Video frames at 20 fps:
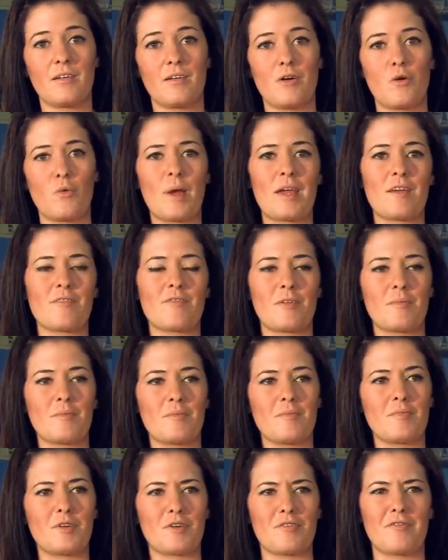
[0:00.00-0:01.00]
away
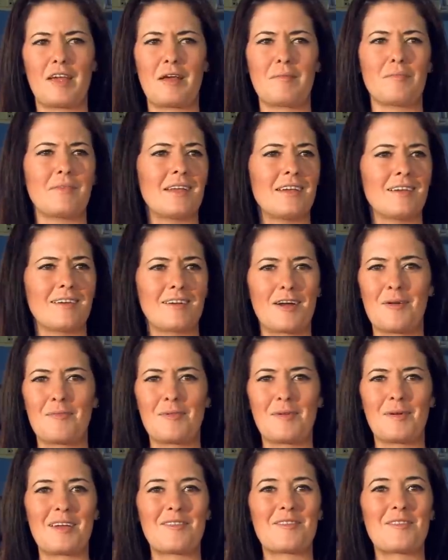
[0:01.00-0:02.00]
from your family, your home
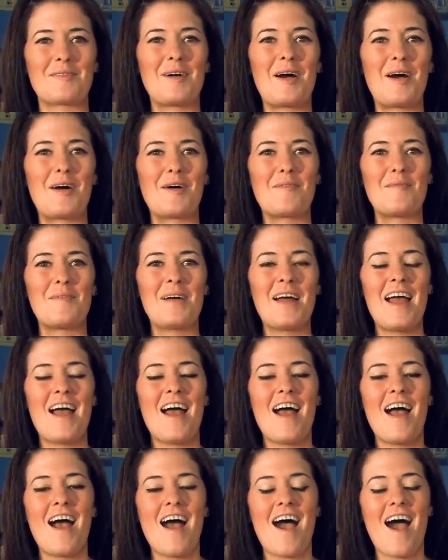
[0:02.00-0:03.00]
away from home.
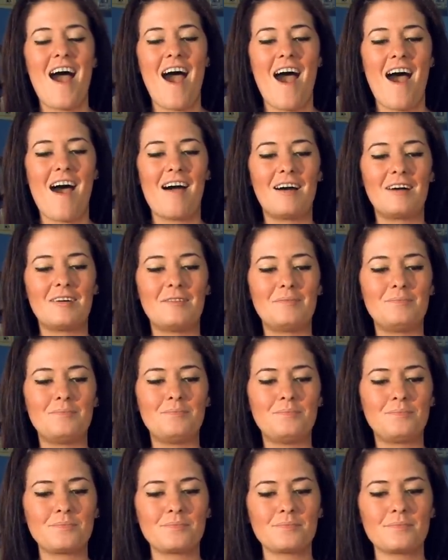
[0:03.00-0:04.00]

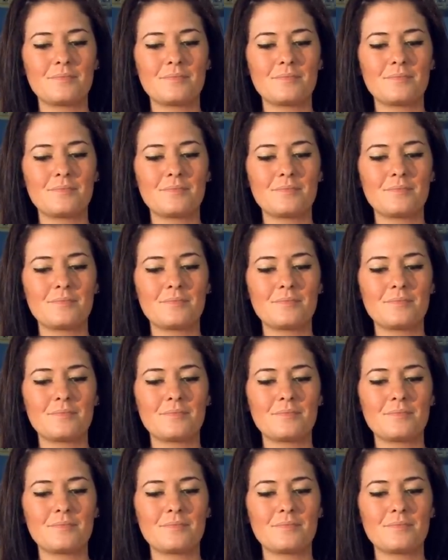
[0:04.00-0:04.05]
Um,